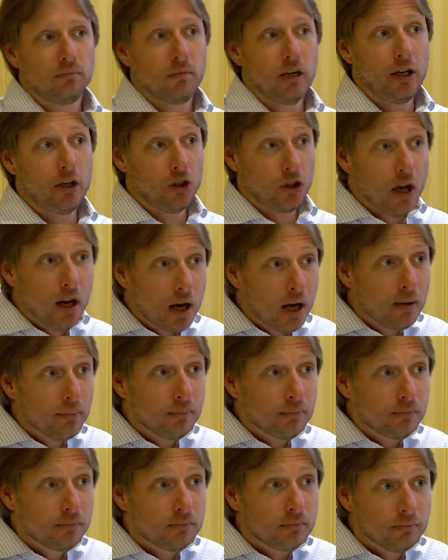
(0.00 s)
And shut
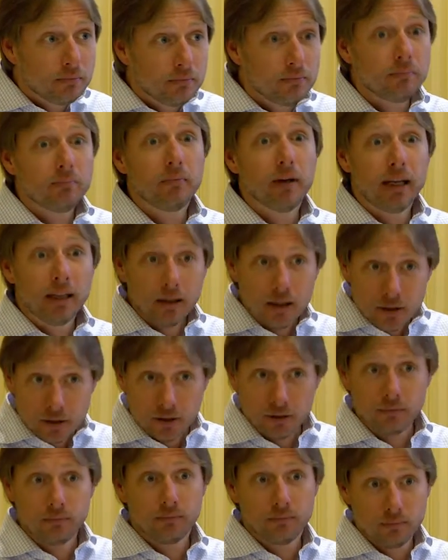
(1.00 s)
up and
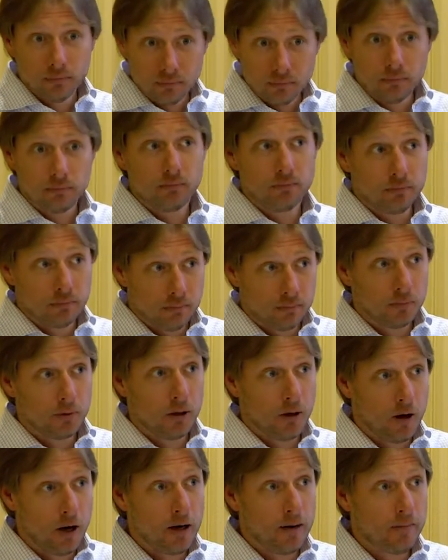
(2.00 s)
listen.
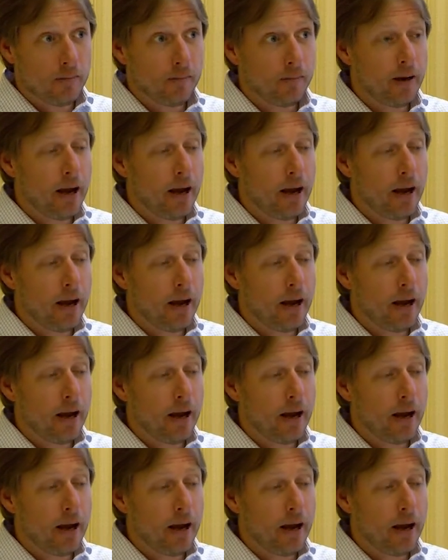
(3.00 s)
All right?